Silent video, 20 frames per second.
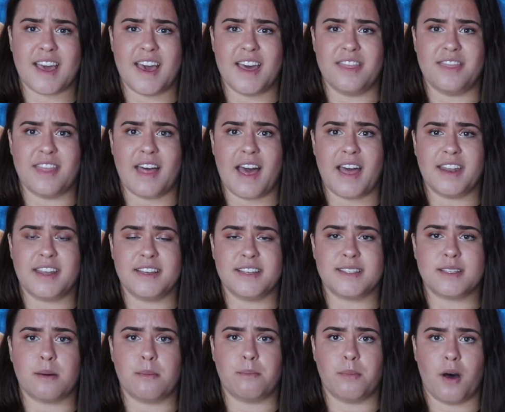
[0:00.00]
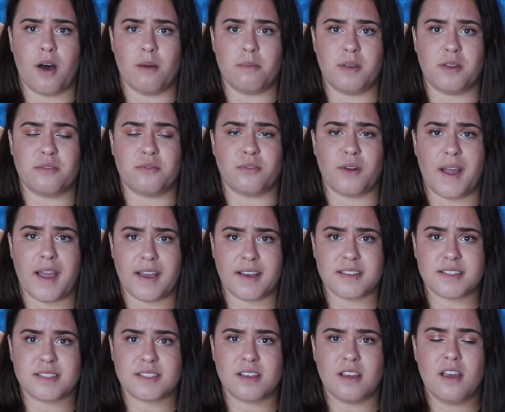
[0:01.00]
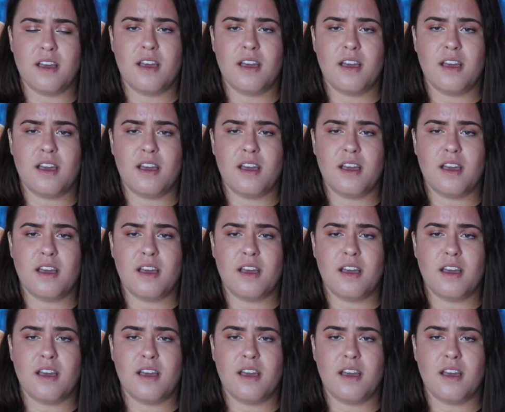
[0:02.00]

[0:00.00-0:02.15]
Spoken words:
and that is Bobby Franks.